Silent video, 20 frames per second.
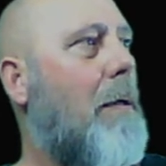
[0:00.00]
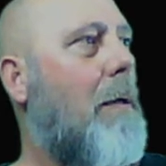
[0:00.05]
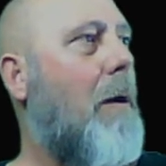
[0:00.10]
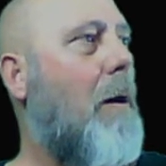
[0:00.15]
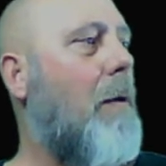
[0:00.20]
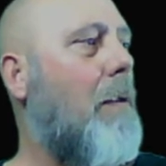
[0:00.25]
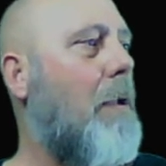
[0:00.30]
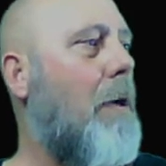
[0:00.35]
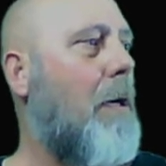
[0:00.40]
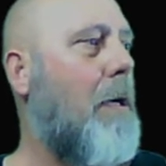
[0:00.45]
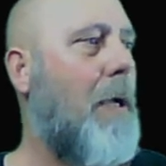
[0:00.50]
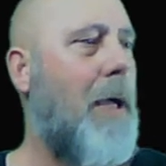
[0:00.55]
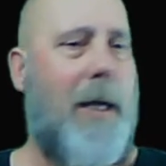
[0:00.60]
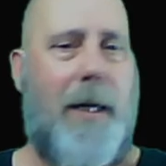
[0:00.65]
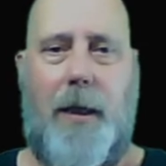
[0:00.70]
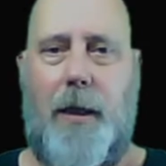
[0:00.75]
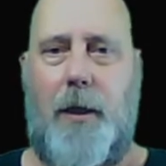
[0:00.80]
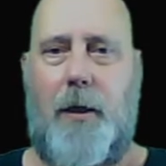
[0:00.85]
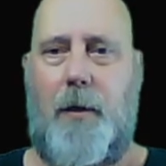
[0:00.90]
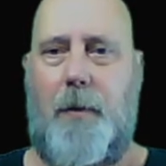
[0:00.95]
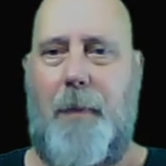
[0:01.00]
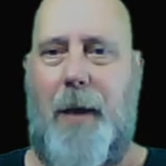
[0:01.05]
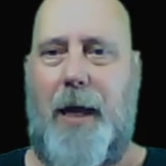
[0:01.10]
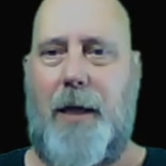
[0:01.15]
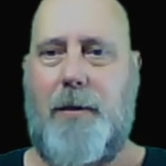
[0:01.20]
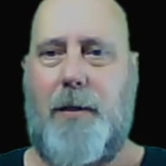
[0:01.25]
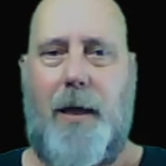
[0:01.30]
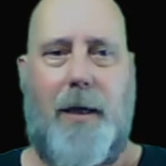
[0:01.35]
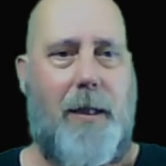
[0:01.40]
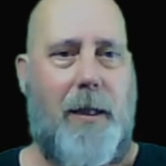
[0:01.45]
Oh, look, I cleared a
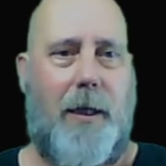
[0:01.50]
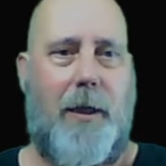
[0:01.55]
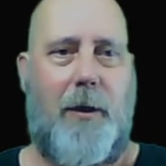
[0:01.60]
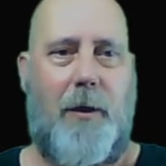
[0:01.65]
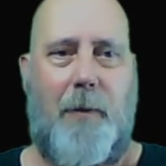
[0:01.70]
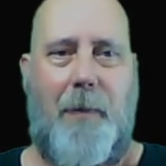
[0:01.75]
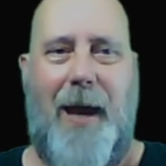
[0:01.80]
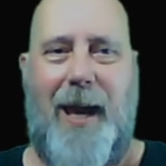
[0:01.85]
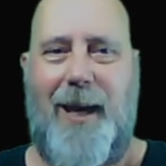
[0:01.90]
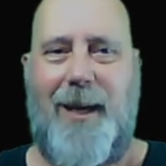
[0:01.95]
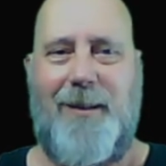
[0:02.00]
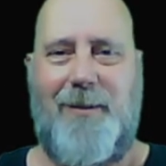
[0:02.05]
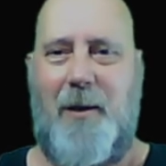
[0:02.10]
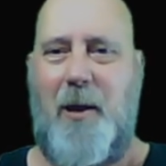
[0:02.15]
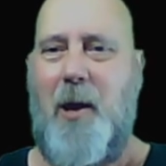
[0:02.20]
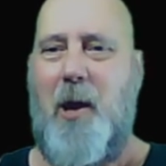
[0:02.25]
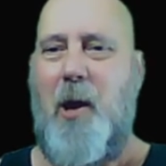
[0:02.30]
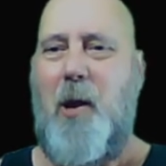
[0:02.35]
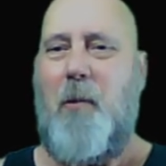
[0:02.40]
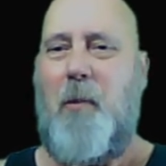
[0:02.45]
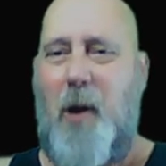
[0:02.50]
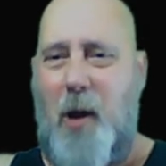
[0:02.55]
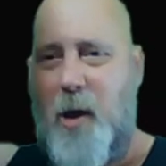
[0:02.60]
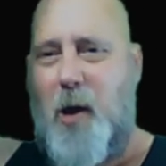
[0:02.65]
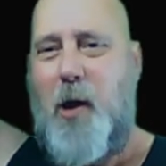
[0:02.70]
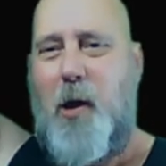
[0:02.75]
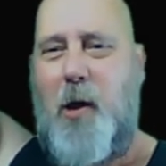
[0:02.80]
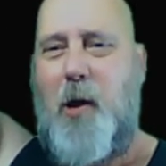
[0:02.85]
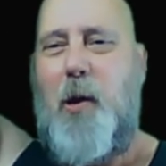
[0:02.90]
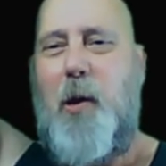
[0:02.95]
maze.
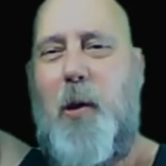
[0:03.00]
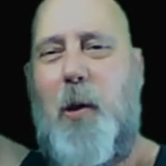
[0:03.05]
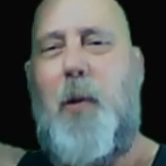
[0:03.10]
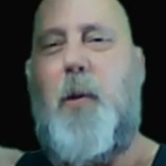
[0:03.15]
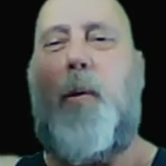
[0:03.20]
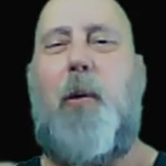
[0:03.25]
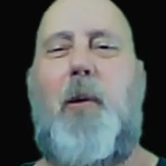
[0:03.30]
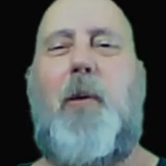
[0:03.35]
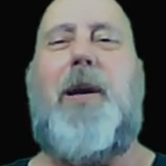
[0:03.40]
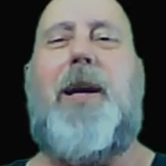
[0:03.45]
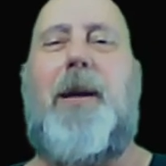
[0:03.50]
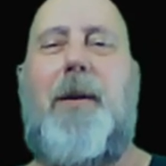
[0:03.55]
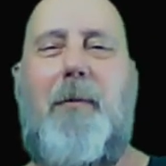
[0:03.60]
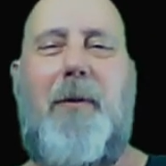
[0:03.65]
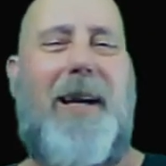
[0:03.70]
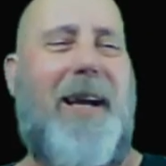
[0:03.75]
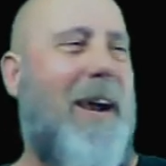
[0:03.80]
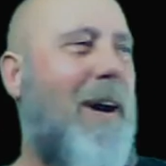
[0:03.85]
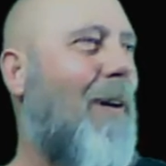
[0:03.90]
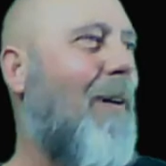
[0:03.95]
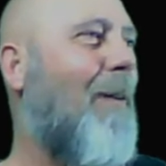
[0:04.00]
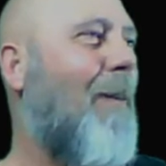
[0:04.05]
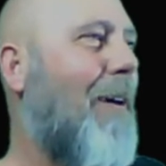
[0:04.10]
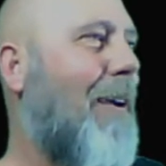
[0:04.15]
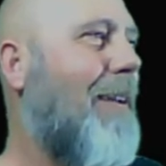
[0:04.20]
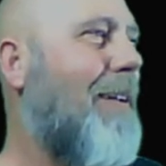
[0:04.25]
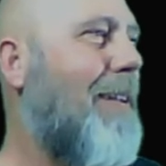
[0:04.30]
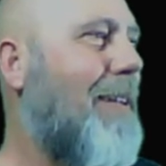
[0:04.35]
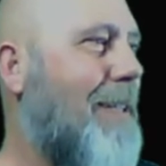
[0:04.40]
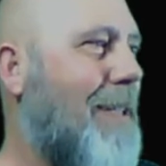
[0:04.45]
Woohoo! Here we go.
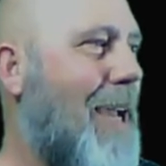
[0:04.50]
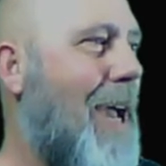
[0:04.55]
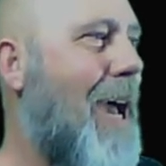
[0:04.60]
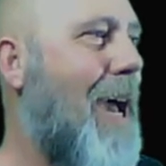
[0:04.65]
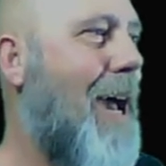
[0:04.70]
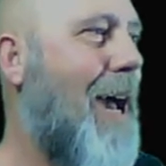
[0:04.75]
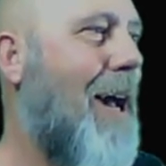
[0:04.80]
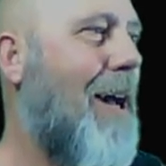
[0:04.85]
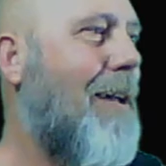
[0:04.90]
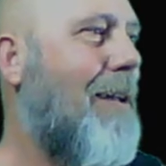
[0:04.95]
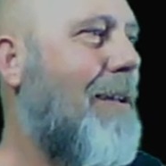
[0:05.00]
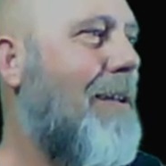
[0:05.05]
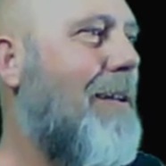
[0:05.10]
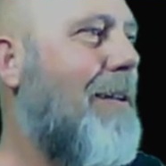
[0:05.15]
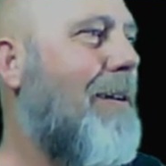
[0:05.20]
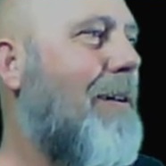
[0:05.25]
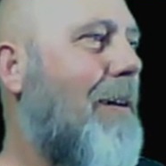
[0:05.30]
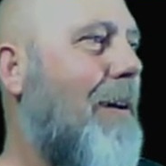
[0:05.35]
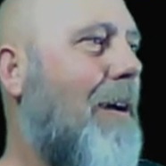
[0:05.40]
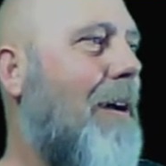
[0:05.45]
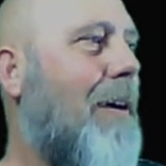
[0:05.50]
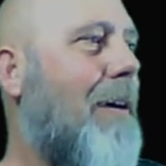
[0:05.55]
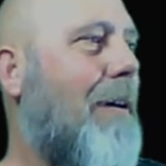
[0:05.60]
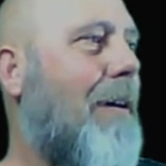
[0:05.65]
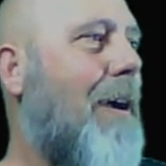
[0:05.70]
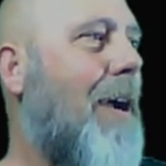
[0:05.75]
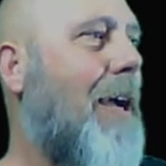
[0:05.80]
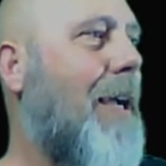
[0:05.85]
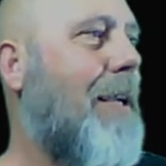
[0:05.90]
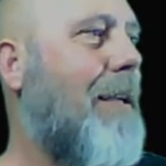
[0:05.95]
Yeah. All
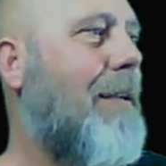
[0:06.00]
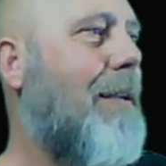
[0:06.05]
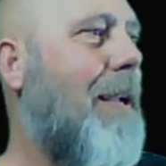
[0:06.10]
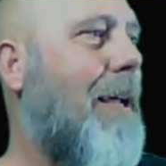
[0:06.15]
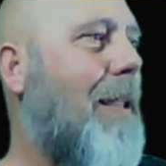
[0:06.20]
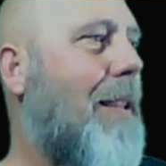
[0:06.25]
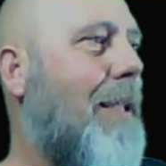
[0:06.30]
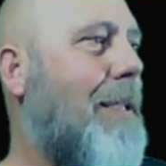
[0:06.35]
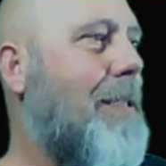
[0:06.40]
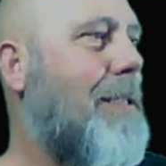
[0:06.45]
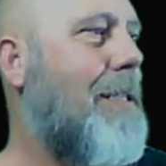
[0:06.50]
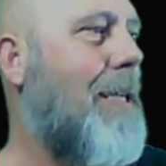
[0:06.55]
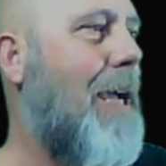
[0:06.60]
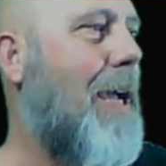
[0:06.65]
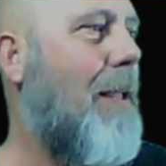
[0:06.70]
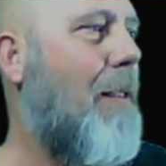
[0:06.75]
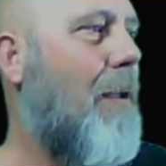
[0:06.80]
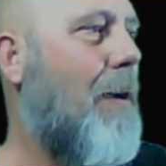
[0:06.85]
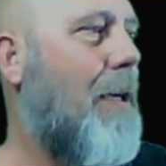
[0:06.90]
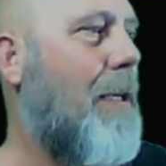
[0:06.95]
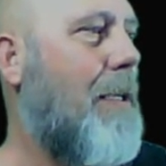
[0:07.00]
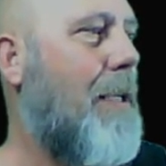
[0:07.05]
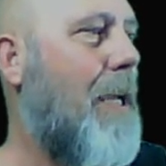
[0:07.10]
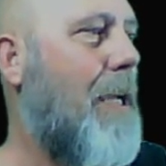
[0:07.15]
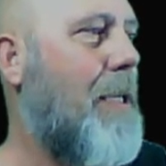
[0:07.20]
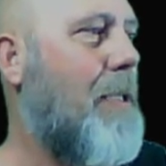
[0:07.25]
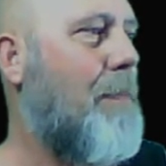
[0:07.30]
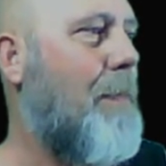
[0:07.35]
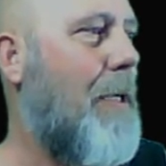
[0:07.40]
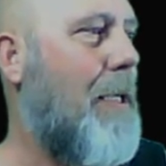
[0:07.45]
right. Now let's see how long it
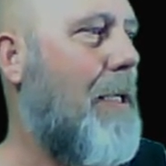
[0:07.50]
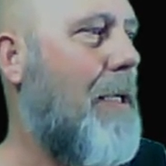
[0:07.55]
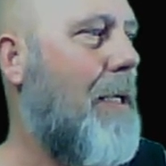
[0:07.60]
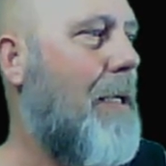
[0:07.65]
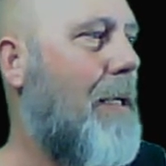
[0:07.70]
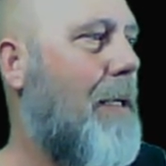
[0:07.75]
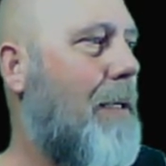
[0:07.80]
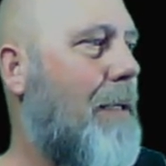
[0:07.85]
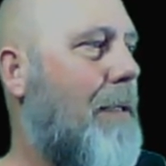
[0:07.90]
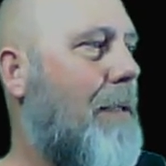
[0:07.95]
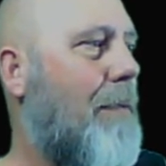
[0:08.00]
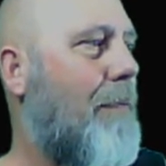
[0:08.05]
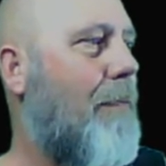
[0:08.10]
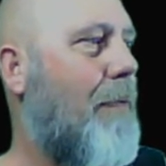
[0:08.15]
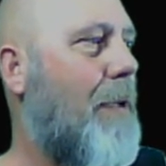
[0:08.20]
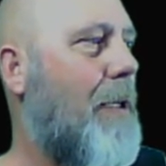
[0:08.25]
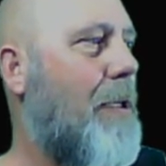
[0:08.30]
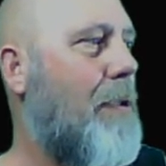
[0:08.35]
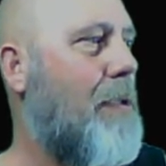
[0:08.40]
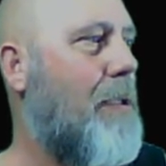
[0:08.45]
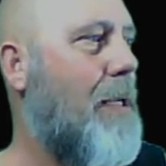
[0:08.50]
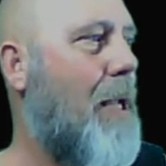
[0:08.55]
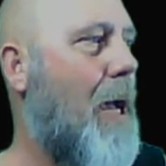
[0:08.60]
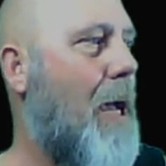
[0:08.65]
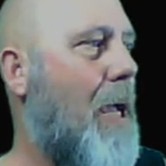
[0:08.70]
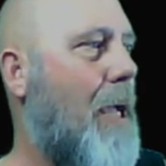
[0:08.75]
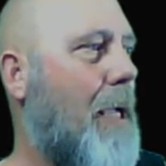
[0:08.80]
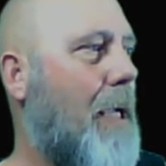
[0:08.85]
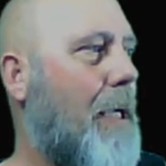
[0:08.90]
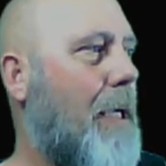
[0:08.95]
takes me to finish
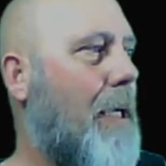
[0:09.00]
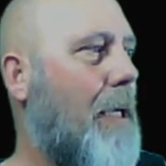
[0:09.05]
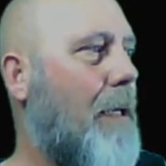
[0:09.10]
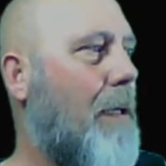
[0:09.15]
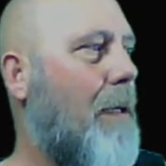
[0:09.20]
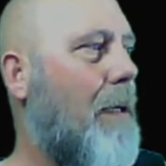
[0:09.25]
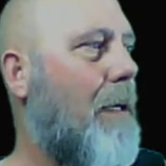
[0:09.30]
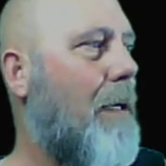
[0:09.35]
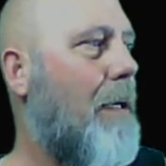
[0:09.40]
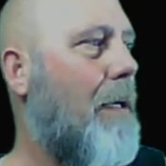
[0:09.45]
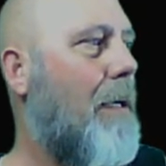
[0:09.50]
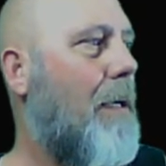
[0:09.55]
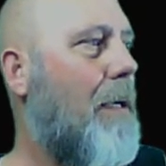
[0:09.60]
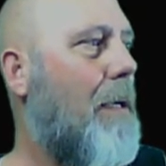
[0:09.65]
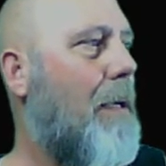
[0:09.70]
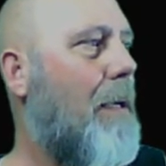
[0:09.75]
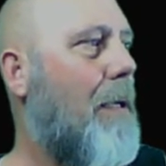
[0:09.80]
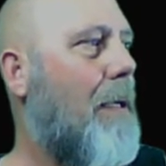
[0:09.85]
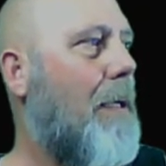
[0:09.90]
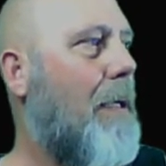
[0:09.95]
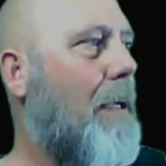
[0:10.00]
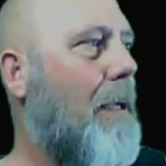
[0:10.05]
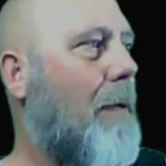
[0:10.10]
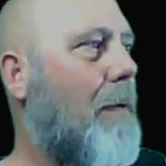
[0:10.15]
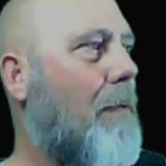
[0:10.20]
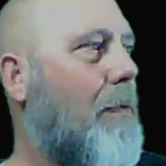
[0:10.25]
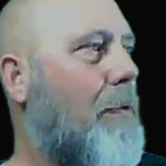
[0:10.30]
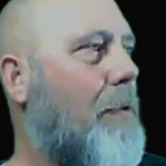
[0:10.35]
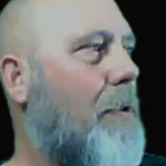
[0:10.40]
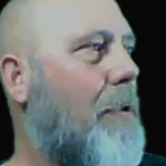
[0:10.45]
dying here.
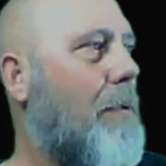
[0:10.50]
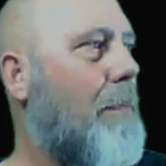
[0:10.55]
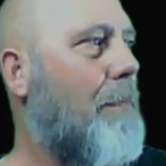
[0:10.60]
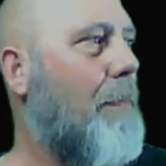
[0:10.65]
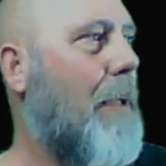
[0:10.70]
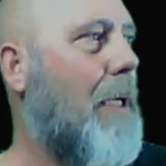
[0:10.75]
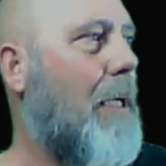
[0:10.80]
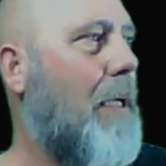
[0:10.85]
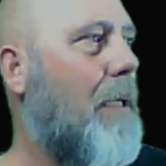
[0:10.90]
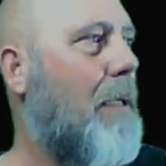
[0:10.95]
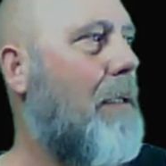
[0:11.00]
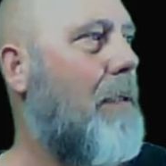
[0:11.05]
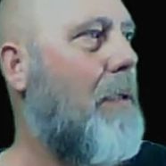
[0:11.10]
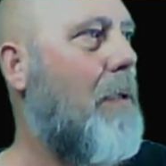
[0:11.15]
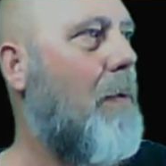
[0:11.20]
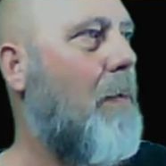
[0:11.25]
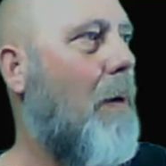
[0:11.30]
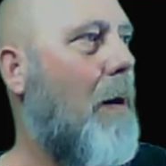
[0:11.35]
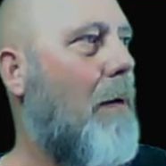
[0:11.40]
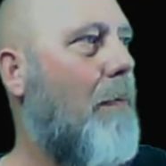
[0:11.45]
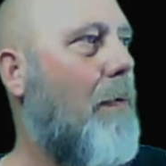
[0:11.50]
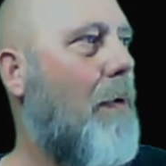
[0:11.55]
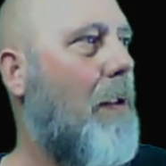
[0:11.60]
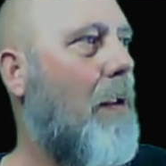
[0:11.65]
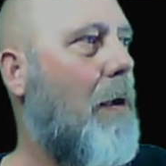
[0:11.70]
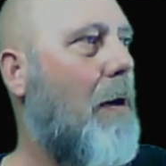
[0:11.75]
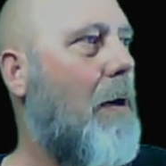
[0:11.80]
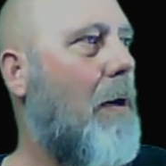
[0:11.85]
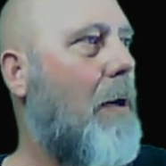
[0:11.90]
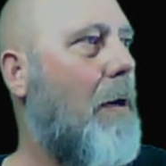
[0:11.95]
It shouldn't be too awful
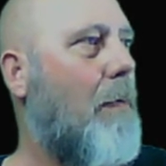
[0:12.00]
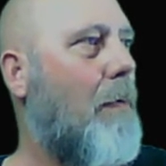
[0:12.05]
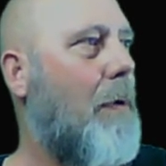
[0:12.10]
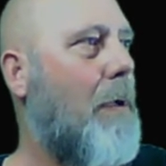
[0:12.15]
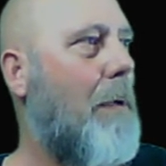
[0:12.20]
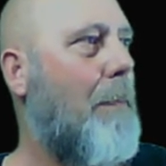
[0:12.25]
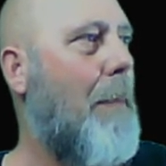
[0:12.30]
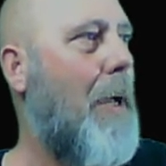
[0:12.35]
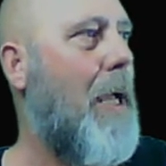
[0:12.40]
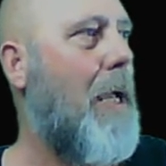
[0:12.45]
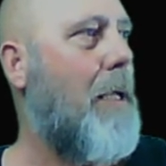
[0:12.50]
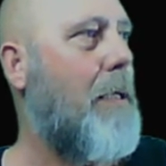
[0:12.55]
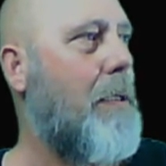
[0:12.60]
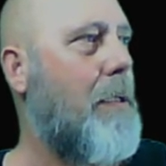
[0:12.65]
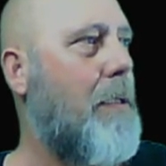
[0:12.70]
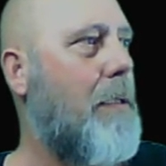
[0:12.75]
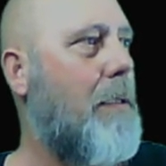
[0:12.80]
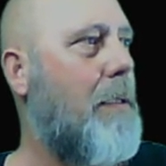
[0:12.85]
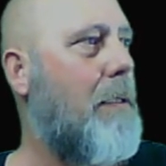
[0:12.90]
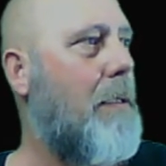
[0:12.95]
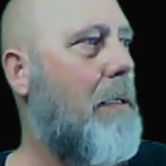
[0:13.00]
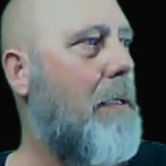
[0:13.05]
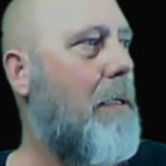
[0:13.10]
long, I wouldn't imagine.